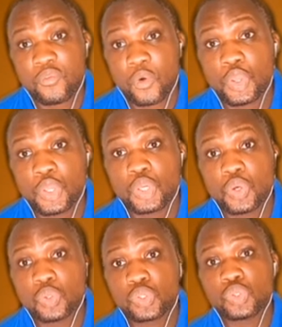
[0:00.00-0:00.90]
for
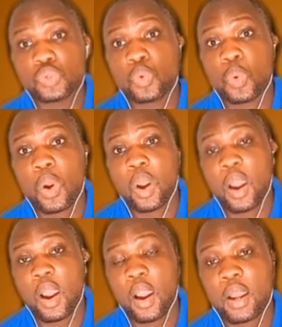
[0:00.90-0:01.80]
you to
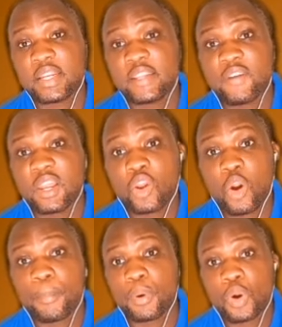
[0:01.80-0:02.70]

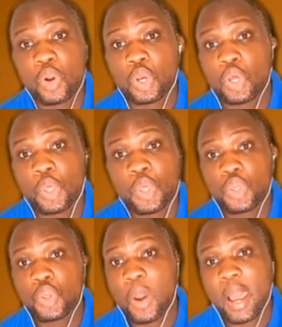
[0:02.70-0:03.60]
develop
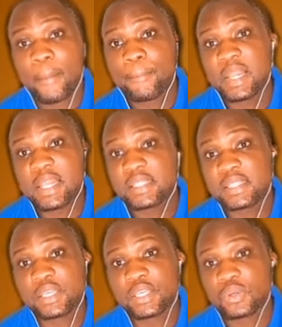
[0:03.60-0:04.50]
your
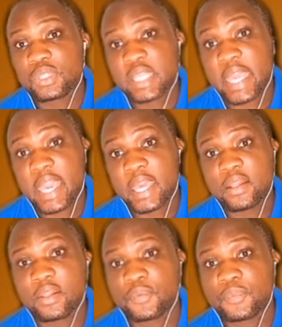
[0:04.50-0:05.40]
ability, your
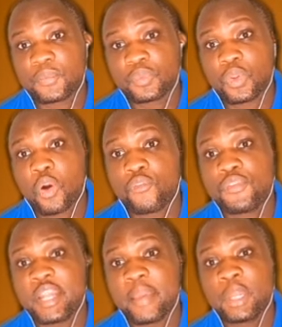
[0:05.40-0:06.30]
skill of
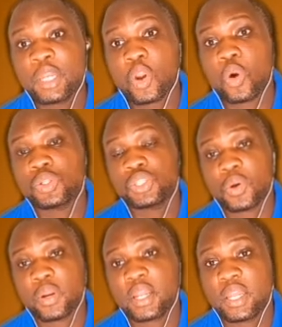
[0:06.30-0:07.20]
naming chords
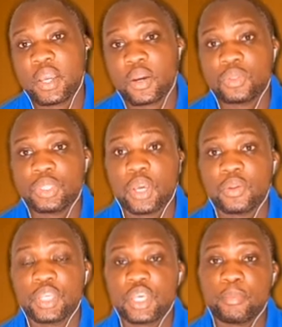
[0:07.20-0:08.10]
correctly on
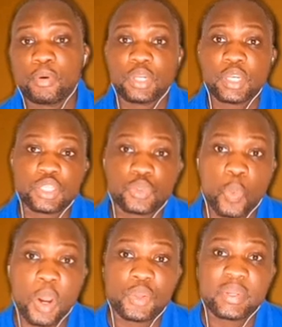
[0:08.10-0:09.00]
the keyboard, is
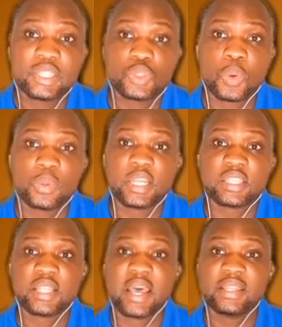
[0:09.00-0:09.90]
one, you need to
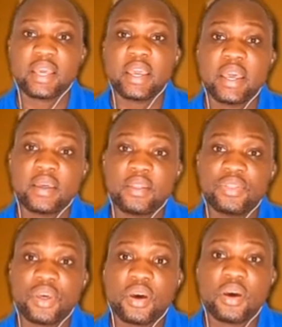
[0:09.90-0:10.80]
understand
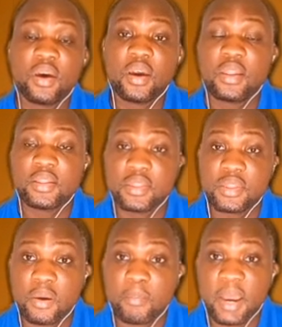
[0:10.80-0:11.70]
the
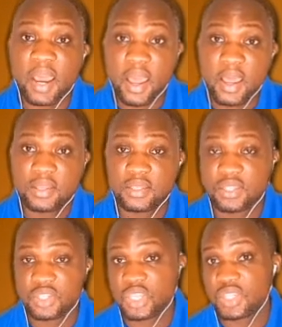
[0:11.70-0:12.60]
number
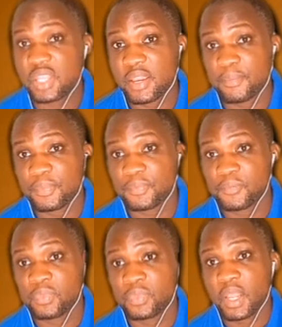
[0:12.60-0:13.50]
system.
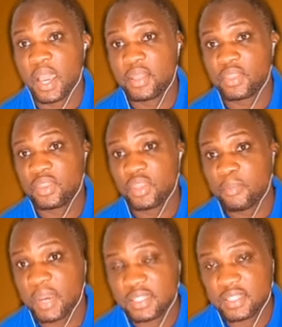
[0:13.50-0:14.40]
And the
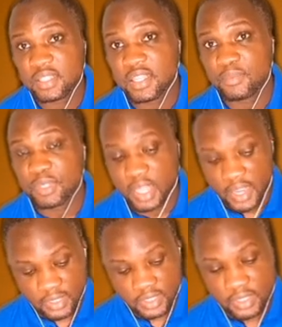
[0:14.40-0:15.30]
number system
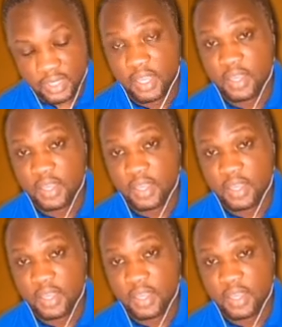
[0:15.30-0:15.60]
says